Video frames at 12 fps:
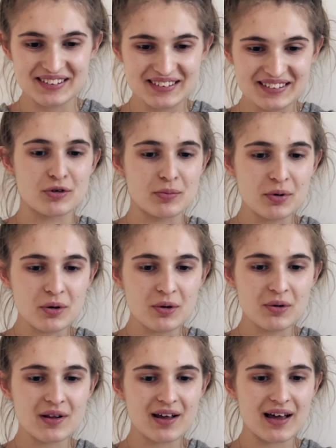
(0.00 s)

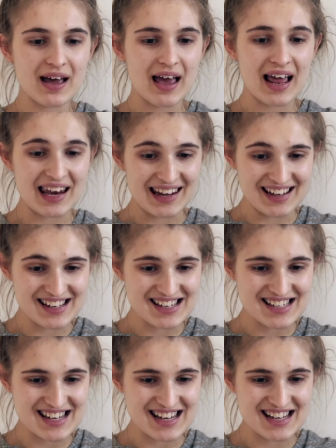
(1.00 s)
RuPaul Elliott
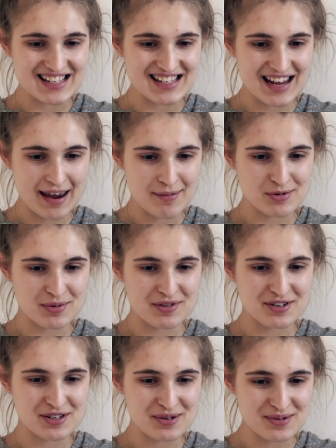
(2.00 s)
is named with
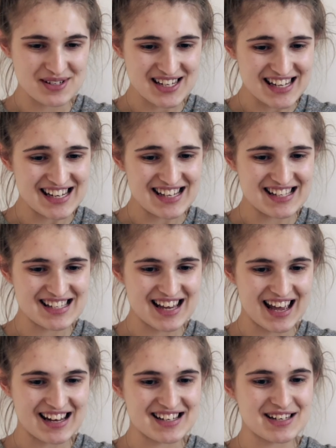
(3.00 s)
2 T's
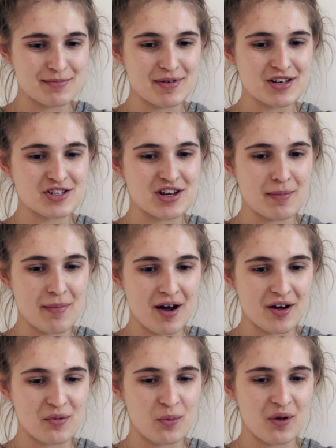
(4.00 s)
and Tamisha
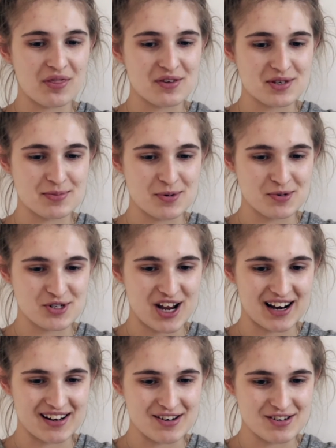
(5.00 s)
Iman won the small
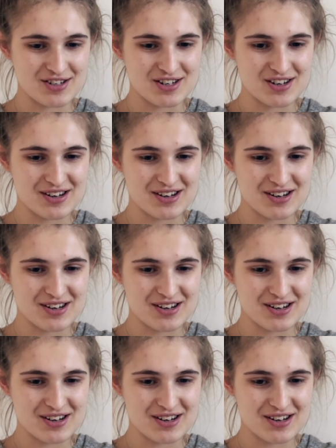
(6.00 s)
challenge.